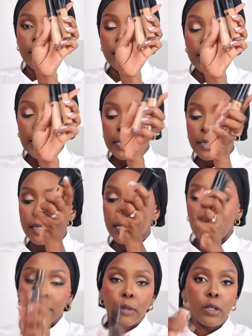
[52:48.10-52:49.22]
concealers.
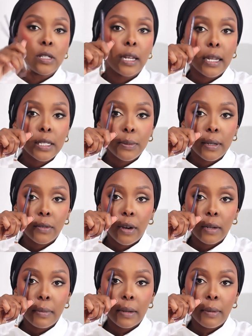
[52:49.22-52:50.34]
I'm going to use the lighter one
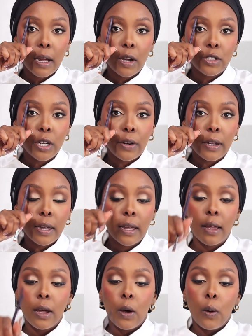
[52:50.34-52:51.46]
right by my arch
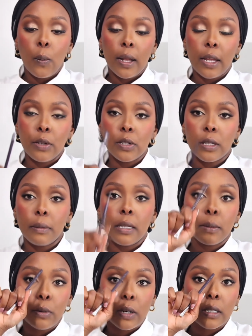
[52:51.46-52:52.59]
area while I use the
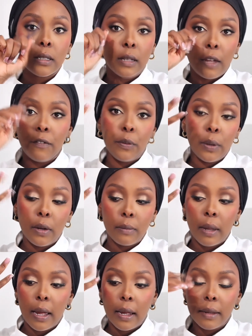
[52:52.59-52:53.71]
medium one everywhere on
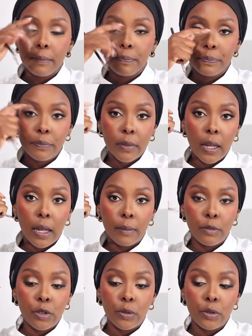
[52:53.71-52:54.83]
my eye,
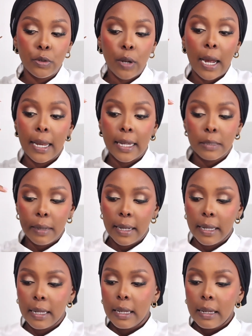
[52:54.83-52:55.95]
to highlight
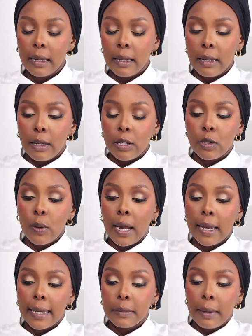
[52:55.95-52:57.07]
my
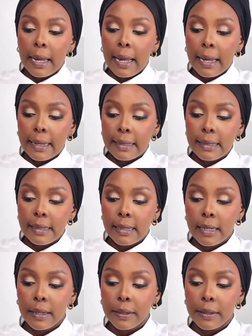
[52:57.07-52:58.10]
eyes.